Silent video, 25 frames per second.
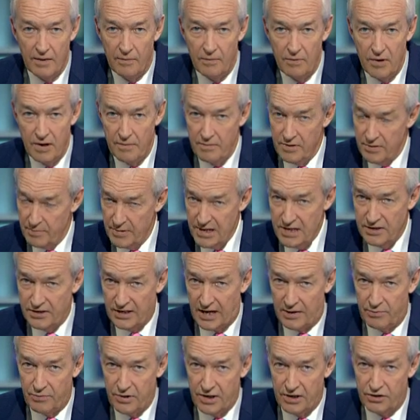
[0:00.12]
In the
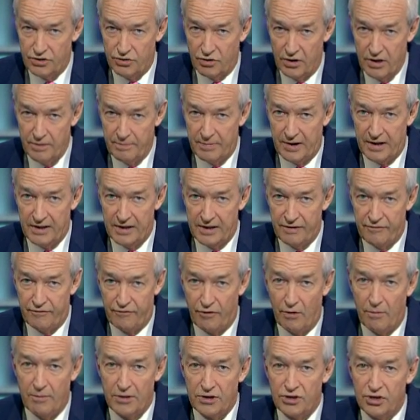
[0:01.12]
meantime, we are joined by the
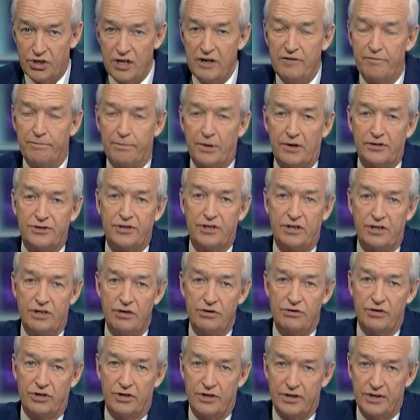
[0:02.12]
former chief
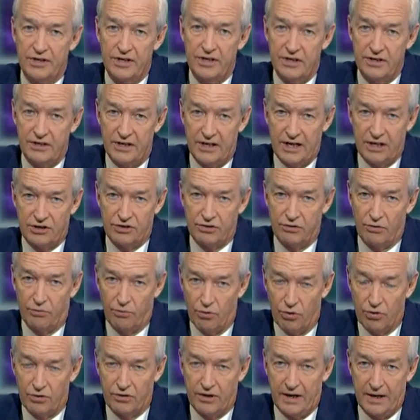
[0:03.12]
prosecutor at the International
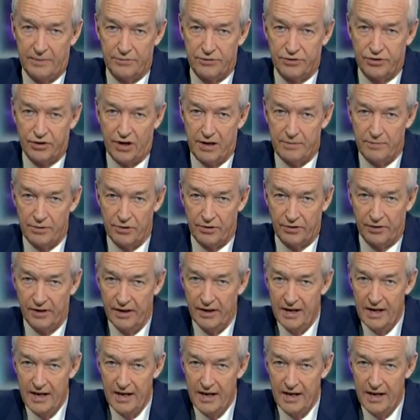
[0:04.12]
War Crimes Tribunal